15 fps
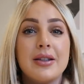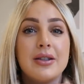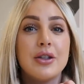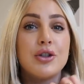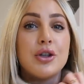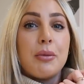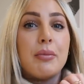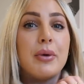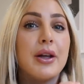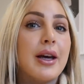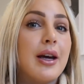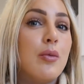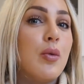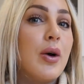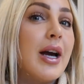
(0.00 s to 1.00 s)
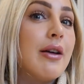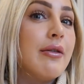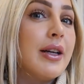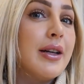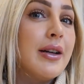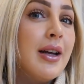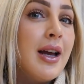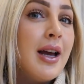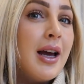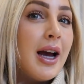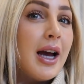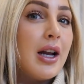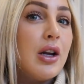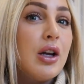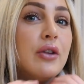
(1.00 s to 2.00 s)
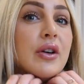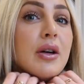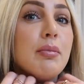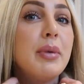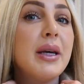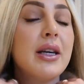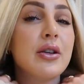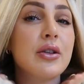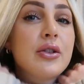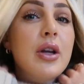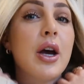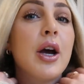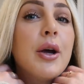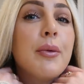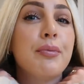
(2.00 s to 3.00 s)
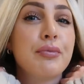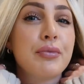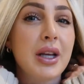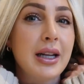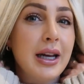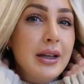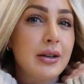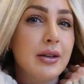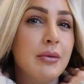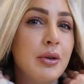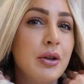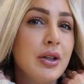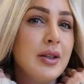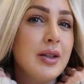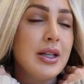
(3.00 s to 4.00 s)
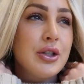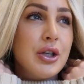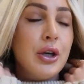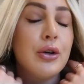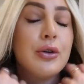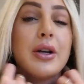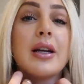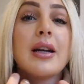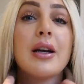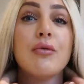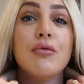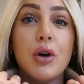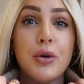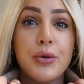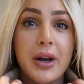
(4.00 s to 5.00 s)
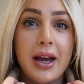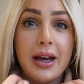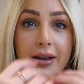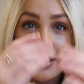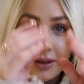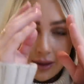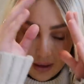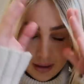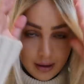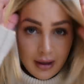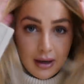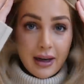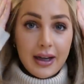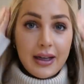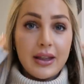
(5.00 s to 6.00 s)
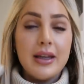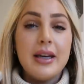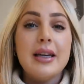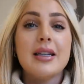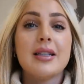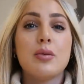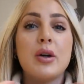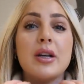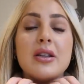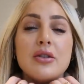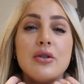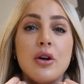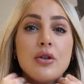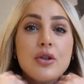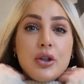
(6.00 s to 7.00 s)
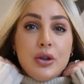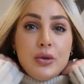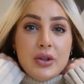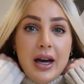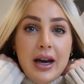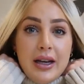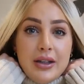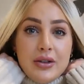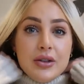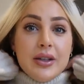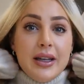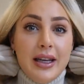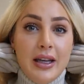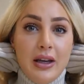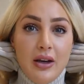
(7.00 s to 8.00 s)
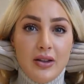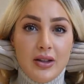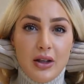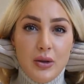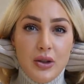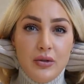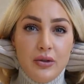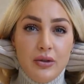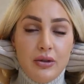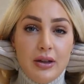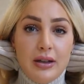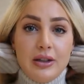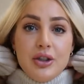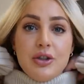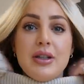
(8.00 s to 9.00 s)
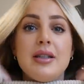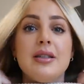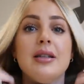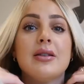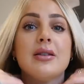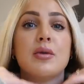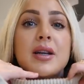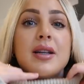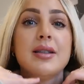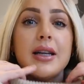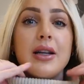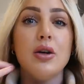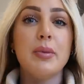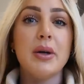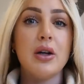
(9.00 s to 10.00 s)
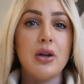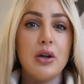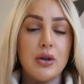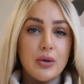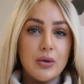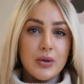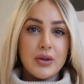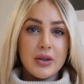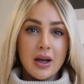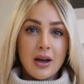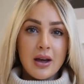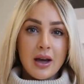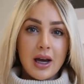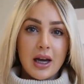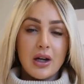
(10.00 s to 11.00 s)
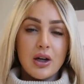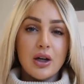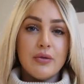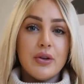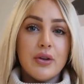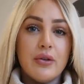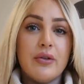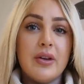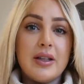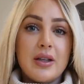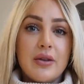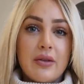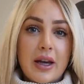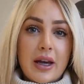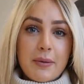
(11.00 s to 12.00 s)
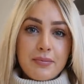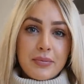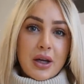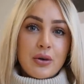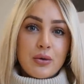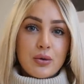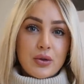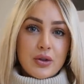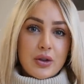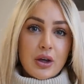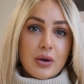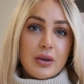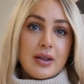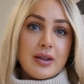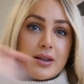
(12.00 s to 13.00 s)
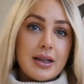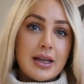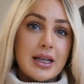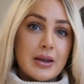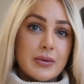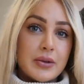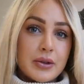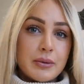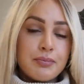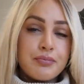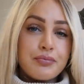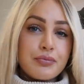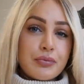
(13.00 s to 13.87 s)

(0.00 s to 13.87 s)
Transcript: this jumper that I'm wearing. I love a big, I'm not going to say turtleneck, like roll neck, like this, when it's not too tight here, because I always feel really restricted. So when it's a little bit loose, I love the fit of it, and also the sleeves